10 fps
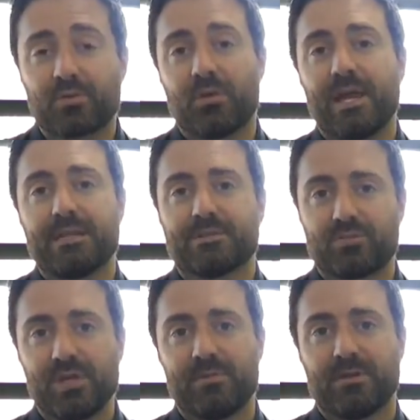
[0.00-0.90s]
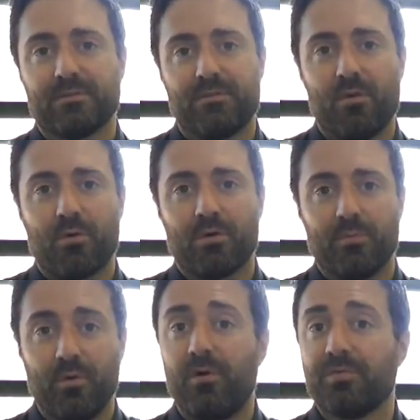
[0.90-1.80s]
great treatment for
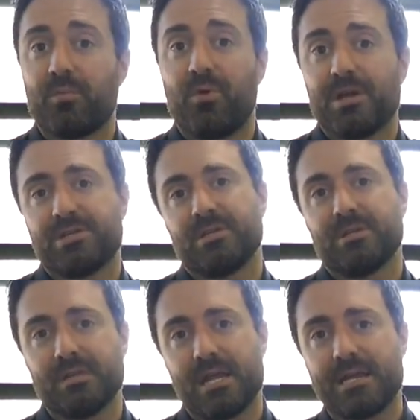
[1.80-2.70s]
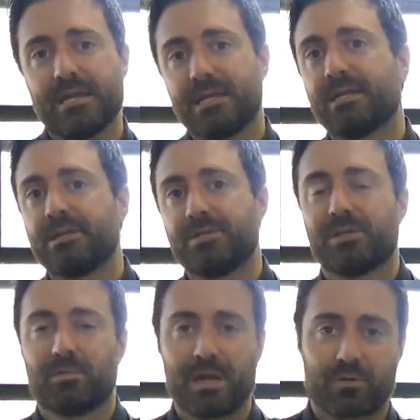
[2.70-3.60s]
both depression and
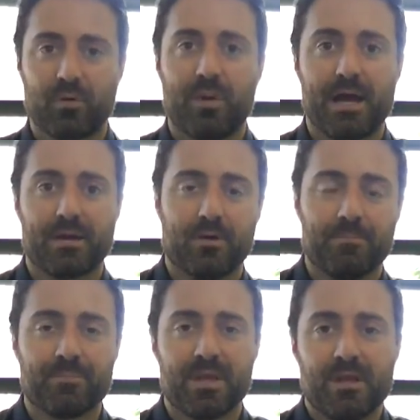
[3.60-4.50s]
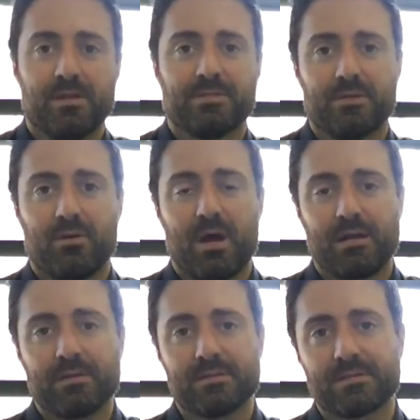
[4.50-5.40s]
your microbiome. So
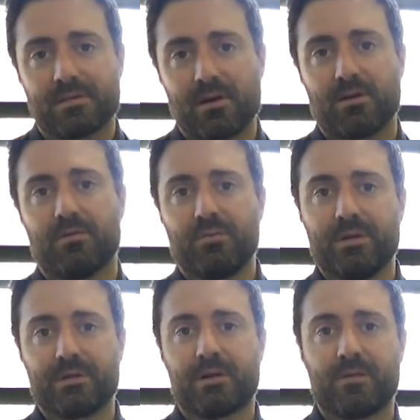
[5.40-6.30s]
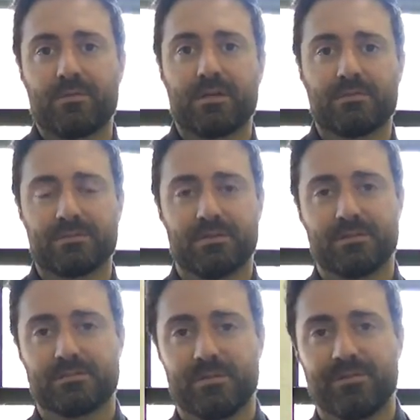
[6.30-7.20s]
I'd like to start with covering
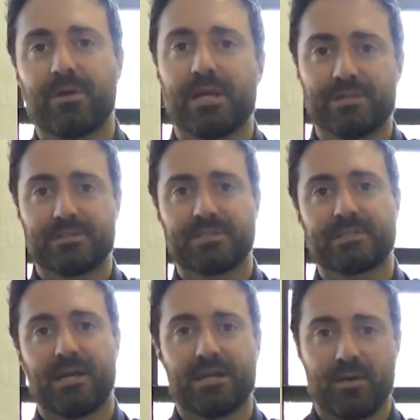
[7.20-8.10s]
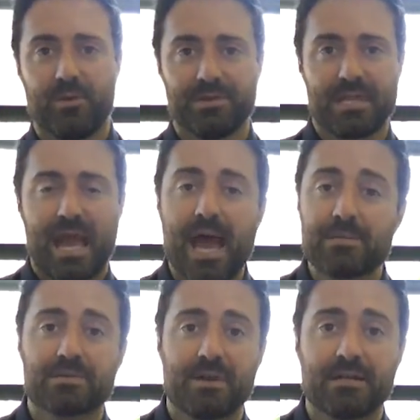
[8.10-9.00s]
results from a very interesting study, and I'll put the
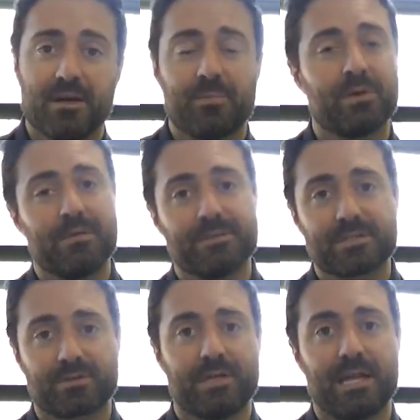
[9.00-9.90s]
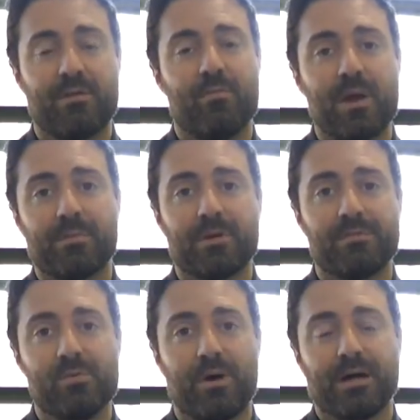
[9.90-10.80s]
abstract up here on the screen. And remember,
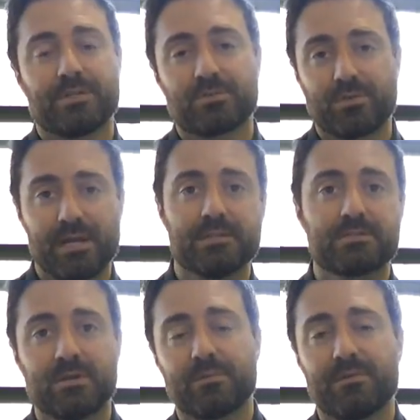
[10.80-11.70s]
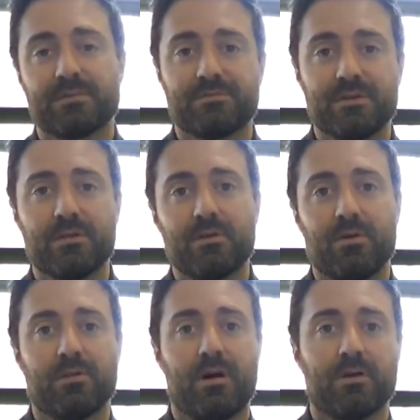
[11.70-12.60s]
if you want a transcript of this video
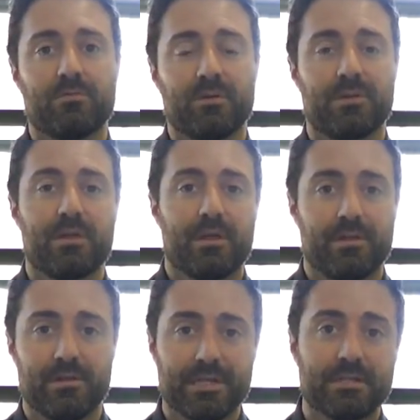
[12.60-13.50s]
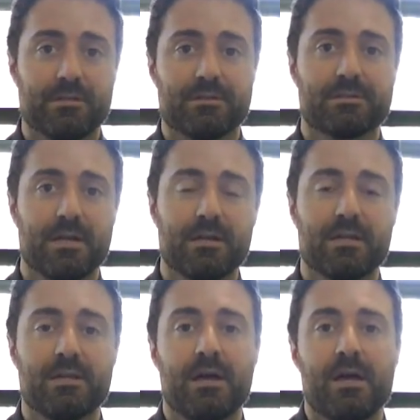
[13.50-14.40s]
along with the link to this
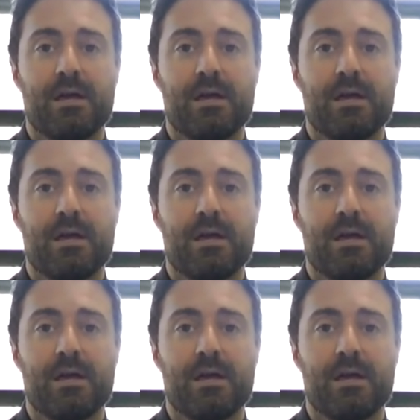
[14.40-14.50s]
study,